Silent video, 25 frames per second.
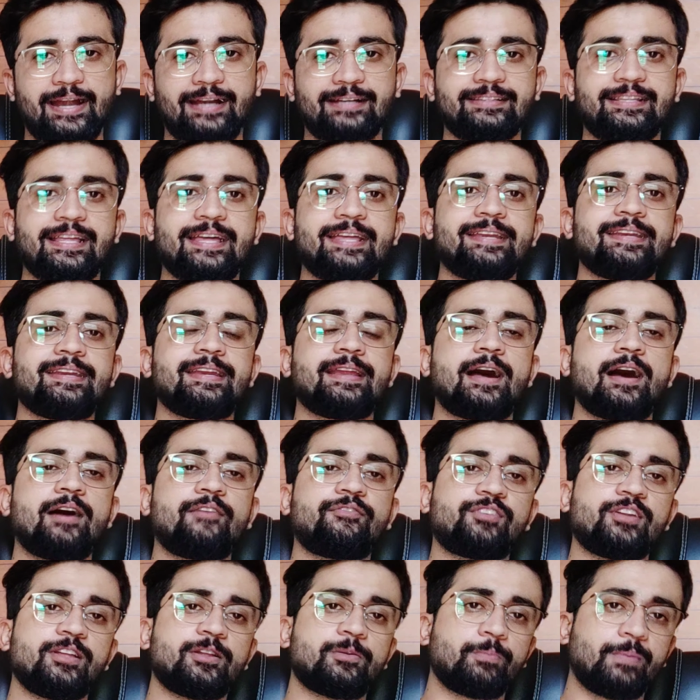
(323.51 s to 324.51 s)
And then
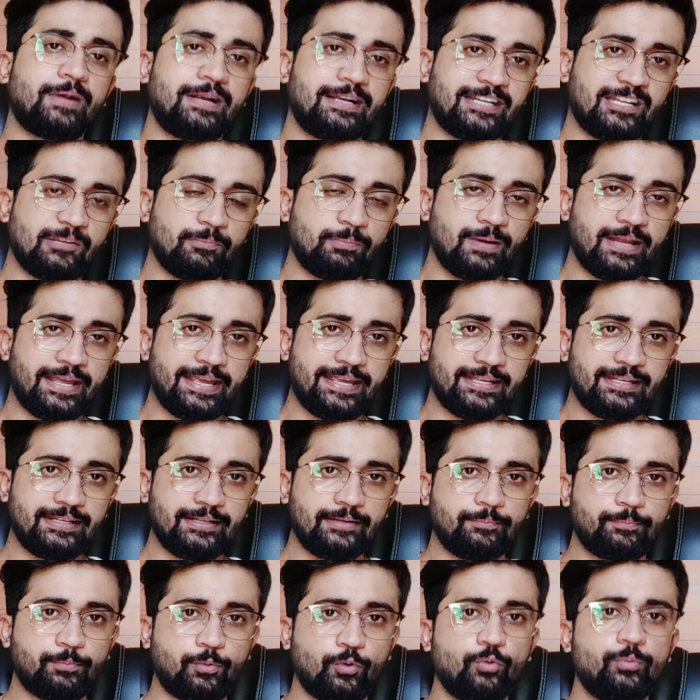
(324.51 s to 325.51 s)
after
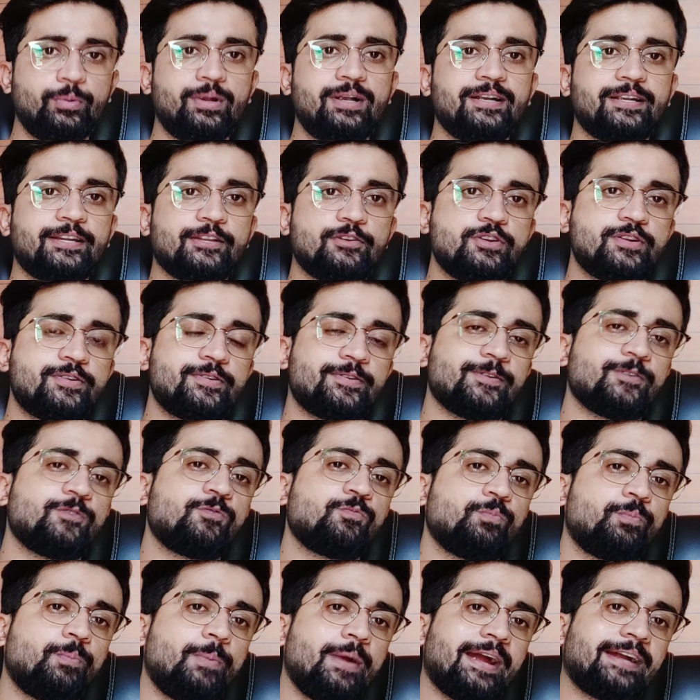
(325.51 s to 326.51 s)
multiplying probability into
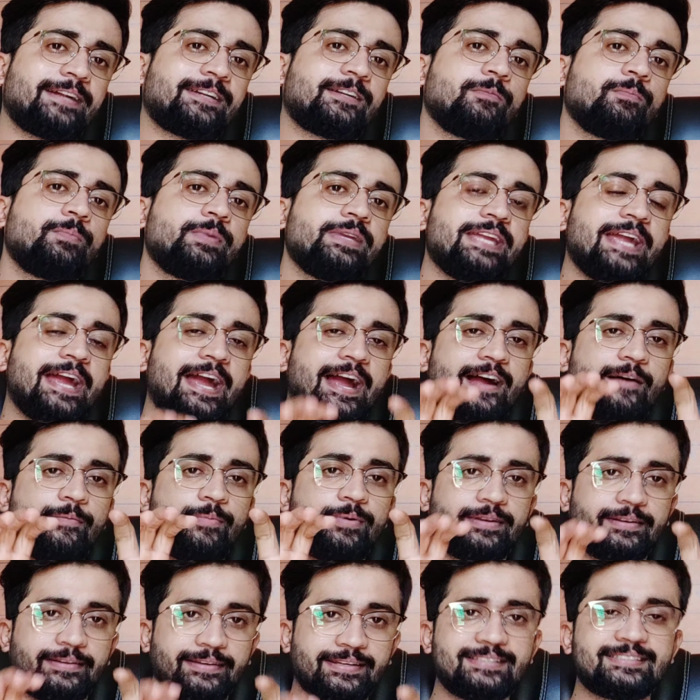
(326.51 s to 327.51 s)
impact, we have
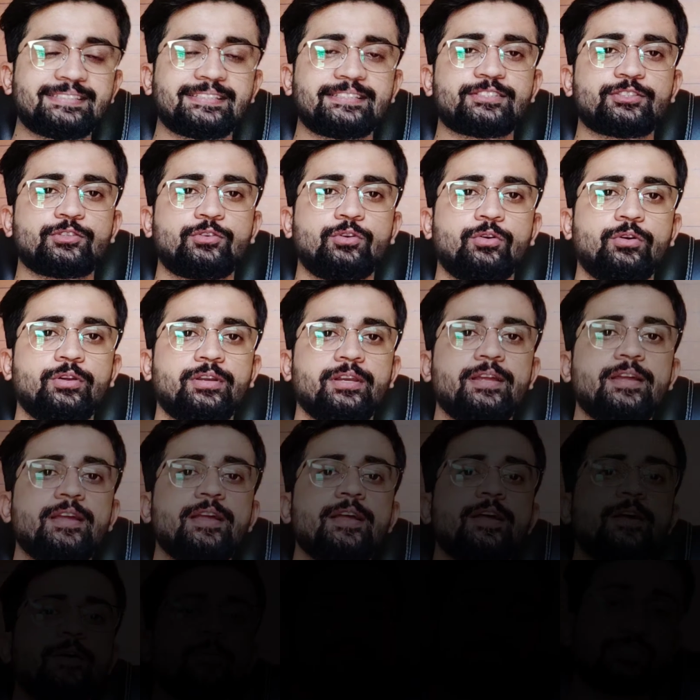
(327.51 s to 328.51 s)
a risk score,
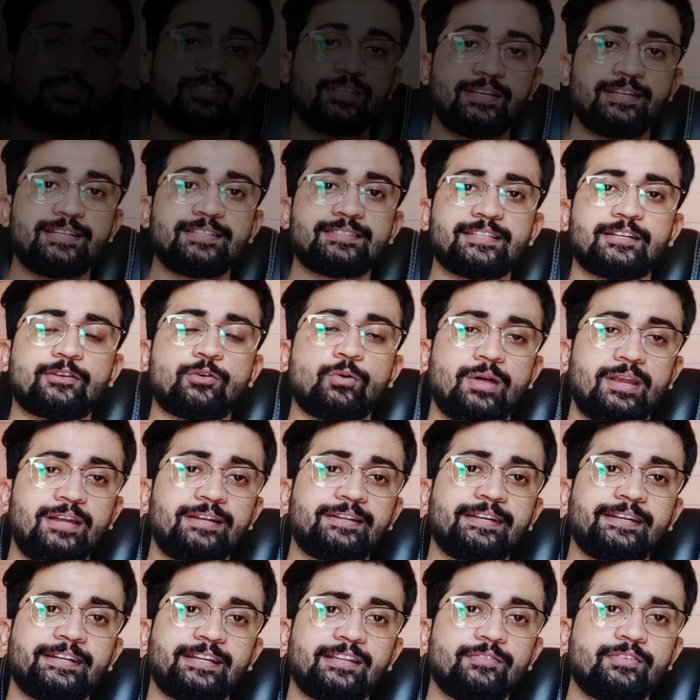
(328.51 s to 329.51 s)
which is a
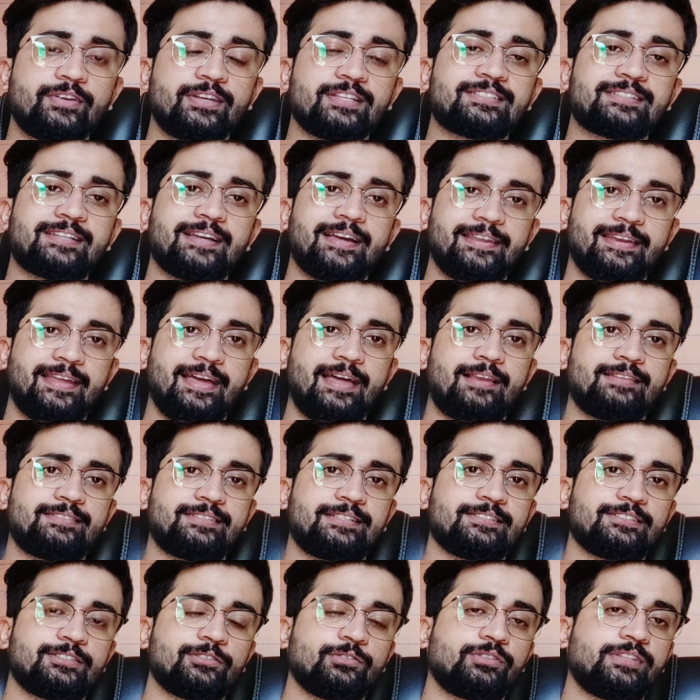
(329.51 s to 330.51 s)
qualitative risk
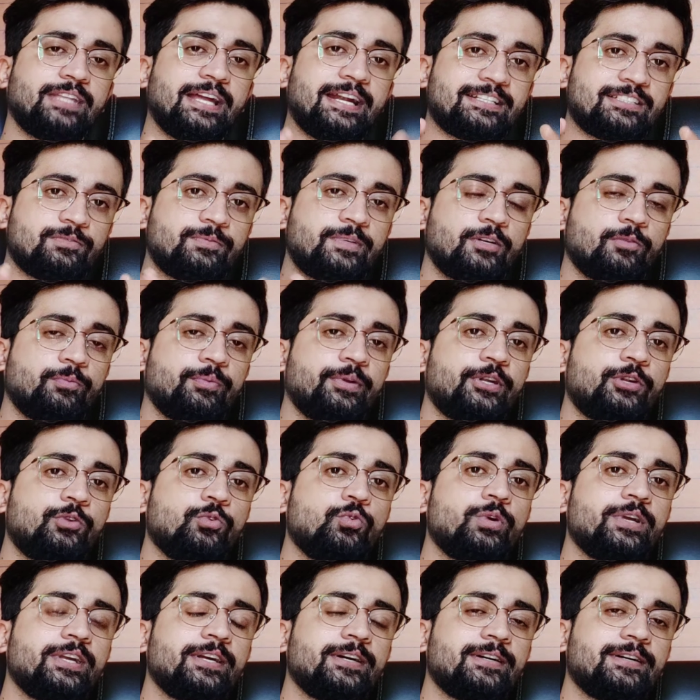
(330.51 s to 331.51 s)
analysis. So that's what we
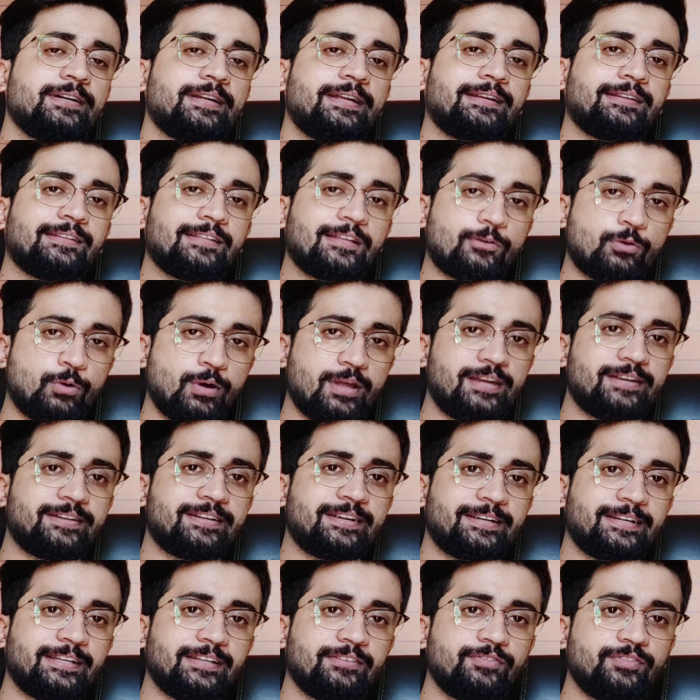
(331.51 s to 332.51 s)
do here in the
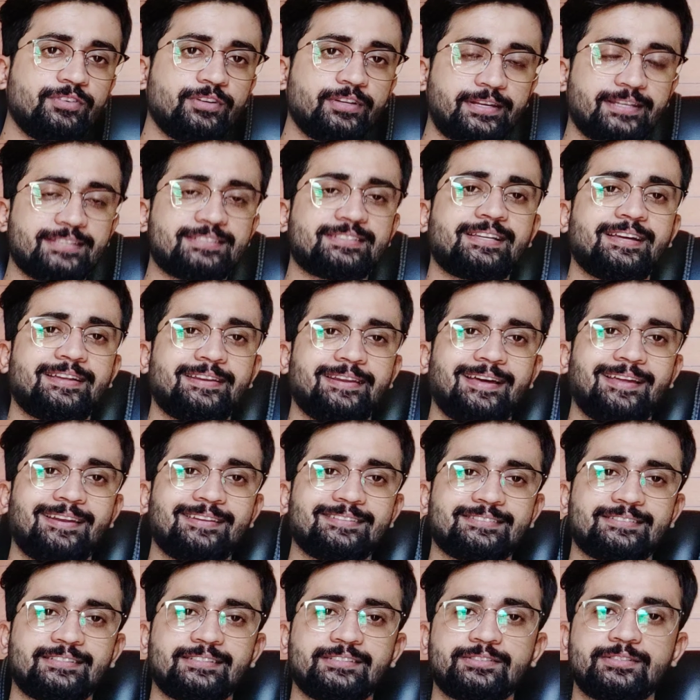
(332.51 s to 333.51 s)
qualitative risk
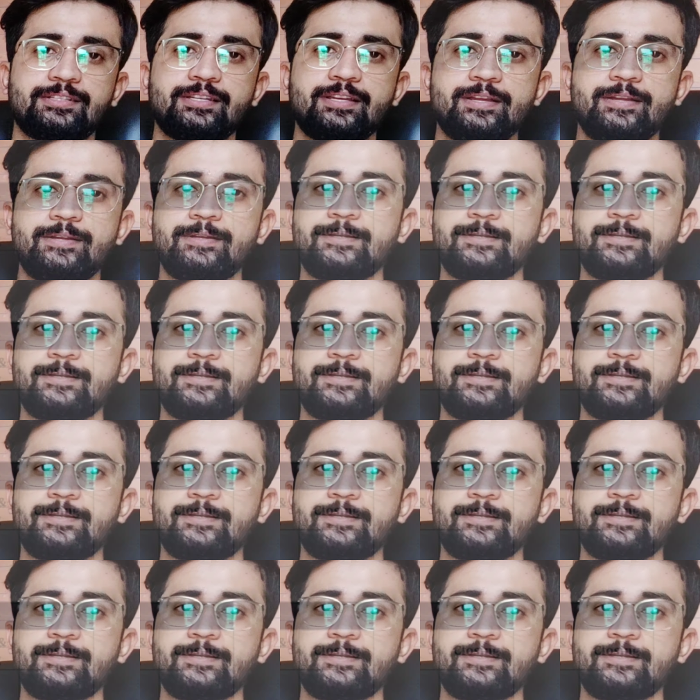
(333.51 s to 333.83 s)
analysis.